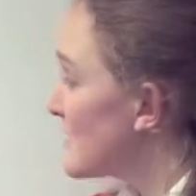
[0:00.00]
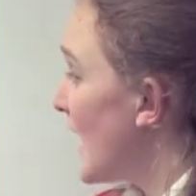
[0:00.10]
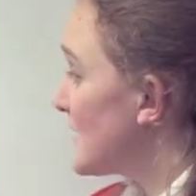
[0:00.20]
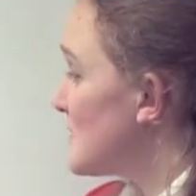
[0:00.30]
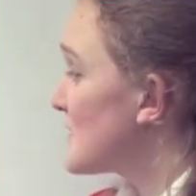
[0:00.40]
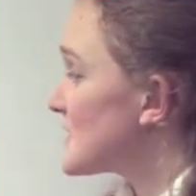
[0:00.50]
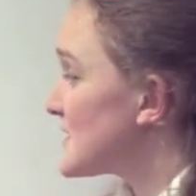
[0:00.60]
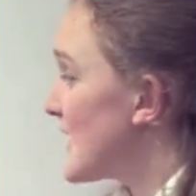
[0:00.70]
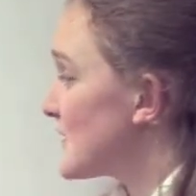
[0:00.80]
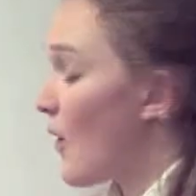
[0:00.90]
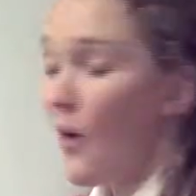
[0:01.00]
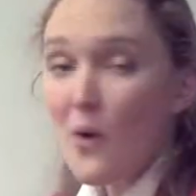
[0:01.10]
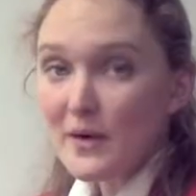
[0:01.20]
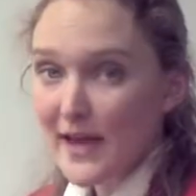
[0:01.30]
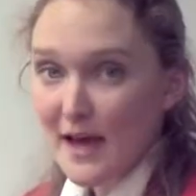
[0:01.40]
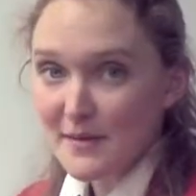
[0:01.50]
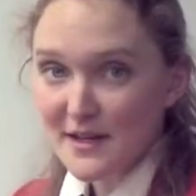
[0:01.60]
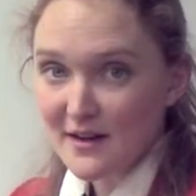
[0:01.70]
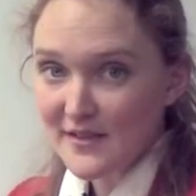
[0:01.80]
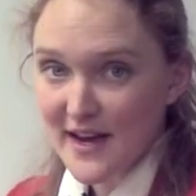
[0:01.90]
now that you understand the whole
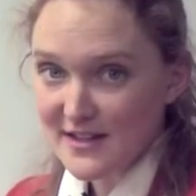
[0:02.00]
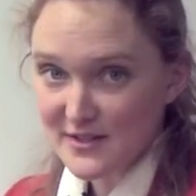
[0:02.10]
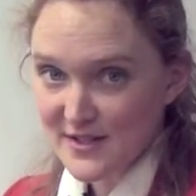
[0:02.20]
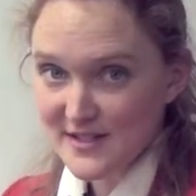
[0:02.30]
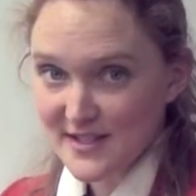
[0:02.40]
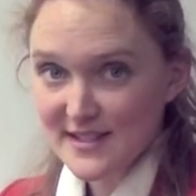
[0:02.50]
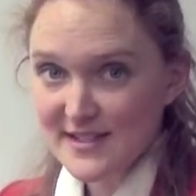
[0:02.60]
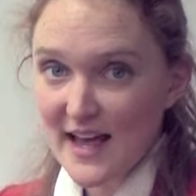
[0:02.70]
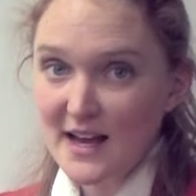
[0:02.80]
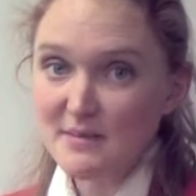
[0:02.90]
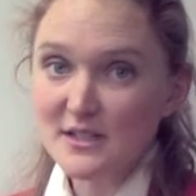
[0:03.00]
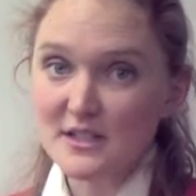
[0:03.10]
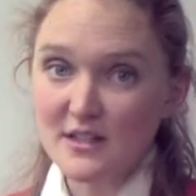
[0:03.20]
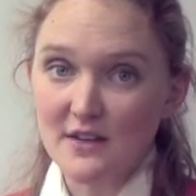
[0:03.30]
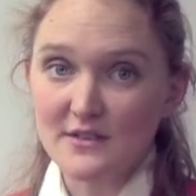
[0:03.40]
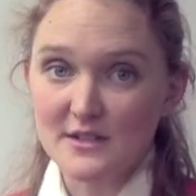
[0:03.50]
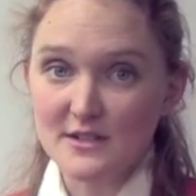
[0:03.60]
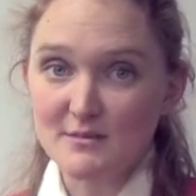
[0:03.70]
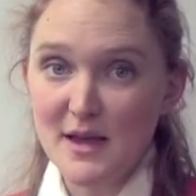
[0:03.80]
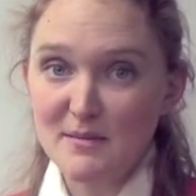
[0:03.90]
gamut of characteristics that admissions
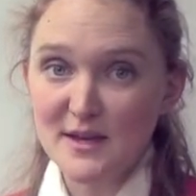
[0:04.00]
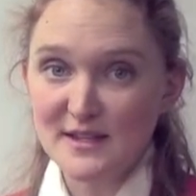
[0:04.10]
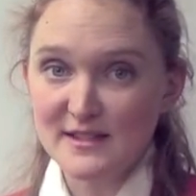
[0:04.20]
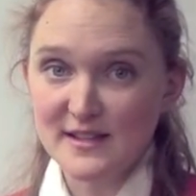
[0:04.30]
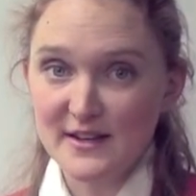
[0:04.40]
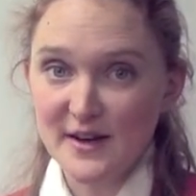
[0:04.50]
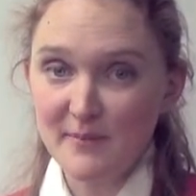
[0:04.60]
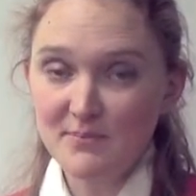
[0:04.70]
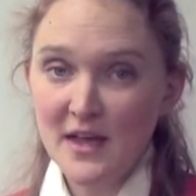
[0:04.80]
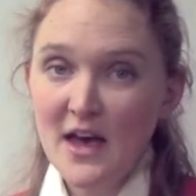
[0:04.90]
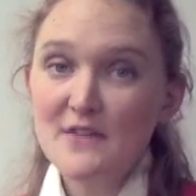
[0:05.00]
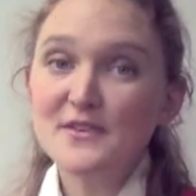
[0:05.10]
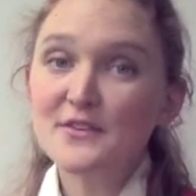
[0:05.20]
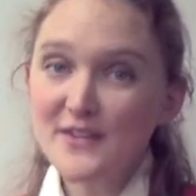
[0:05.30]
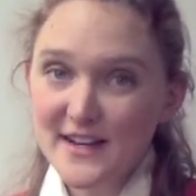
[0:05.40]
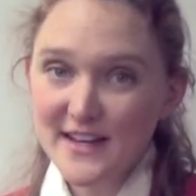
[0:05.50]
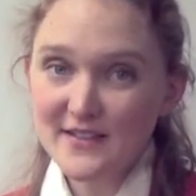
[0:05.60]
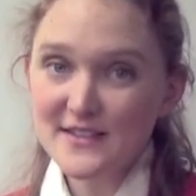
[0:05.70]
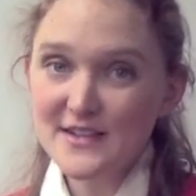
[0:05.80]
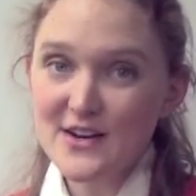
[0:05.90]
officers may be considering, feel free to
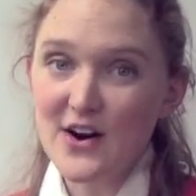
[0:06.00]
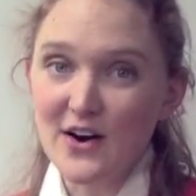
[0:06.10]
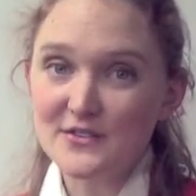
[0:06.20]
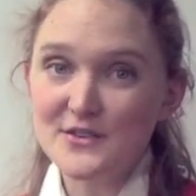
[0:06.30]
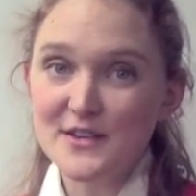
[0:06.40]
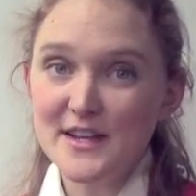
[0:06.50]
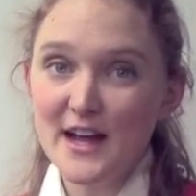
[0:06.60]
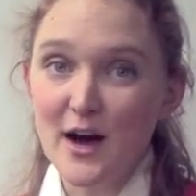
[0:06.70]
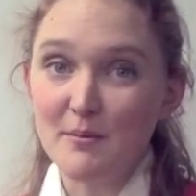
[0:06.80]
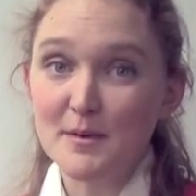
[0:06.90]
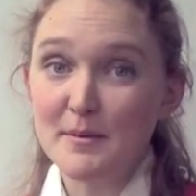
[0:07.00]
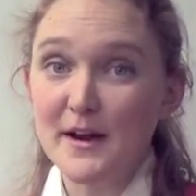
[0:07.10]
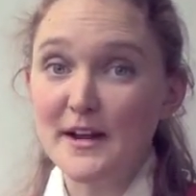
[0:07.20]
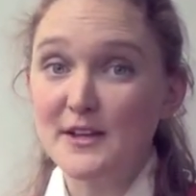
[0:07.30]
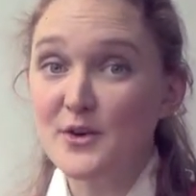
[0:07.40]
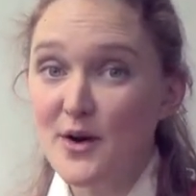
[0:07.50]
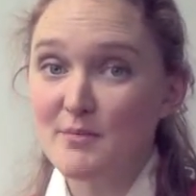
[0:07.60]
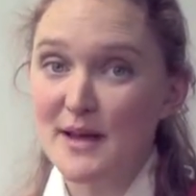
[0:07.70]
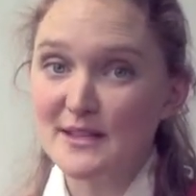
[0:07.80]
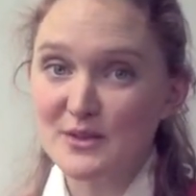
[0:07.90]
give us a call if you need help preparing your
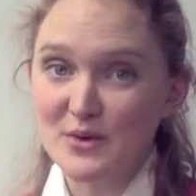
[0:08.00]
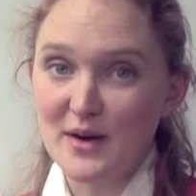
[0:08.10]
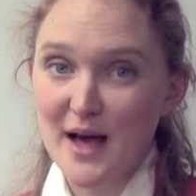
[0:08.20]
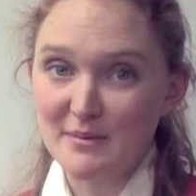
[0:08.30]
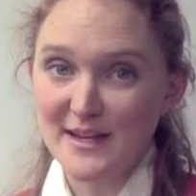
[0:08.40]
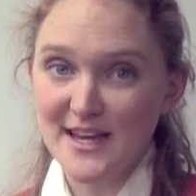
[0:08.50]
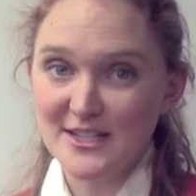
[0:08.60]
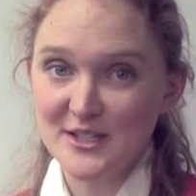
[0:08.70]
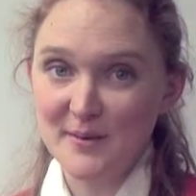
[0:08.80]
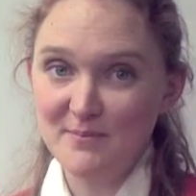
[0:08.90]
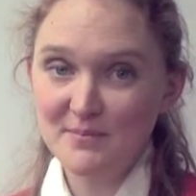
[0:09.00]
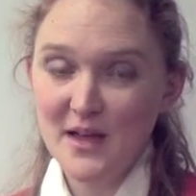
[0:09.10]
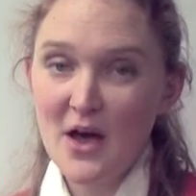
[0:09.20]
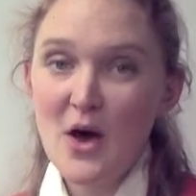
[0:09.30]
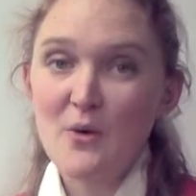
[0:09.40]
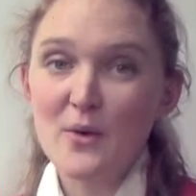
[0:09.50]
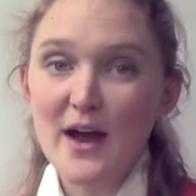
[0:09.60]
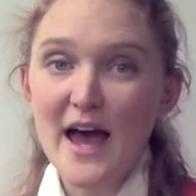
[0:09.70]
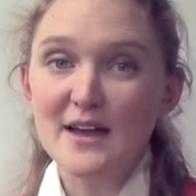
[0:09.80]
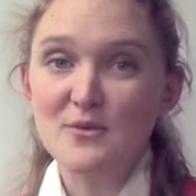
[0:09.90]
med school application. We're
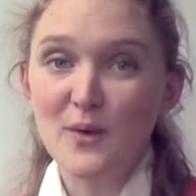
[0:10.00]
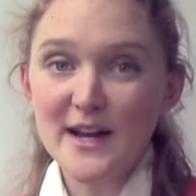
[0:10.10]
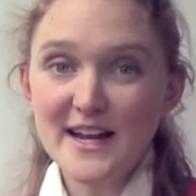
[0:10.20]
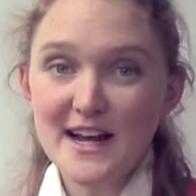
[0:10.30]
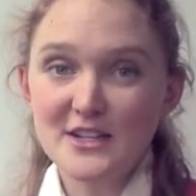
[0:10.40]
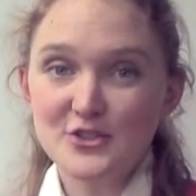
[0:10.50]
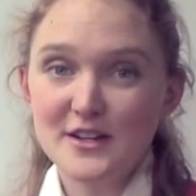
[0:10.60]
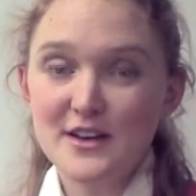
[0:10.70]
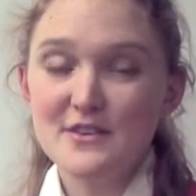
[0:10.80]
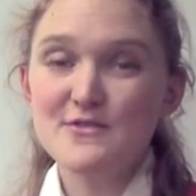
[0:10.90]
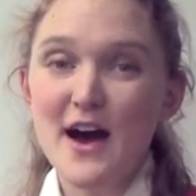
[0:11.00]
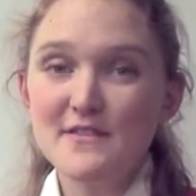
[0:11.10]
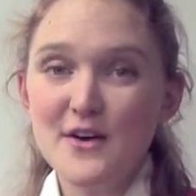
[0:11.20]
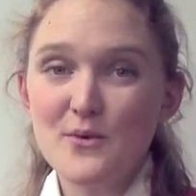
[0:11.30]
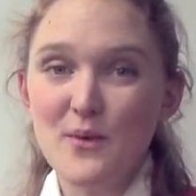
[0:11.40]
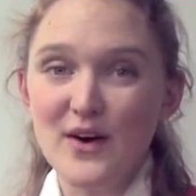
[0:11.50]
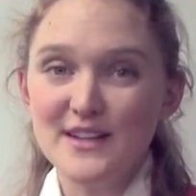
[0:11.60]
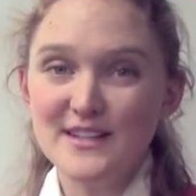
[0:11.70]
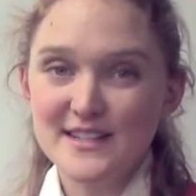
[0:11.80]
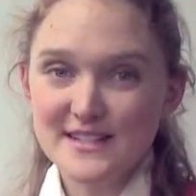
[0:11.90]
at one eight hundred, five oh
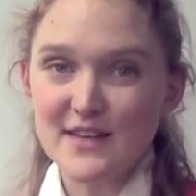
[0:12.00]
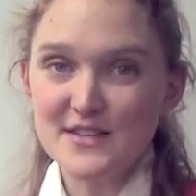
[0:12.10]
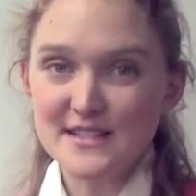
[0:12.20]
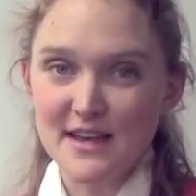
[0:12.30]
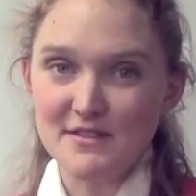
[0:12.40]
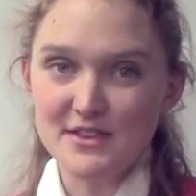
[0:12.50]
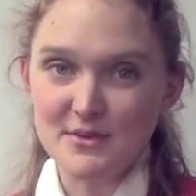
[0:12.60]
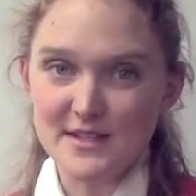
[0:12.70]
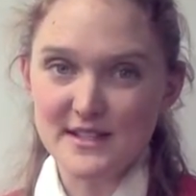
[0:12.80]
one, seven seven three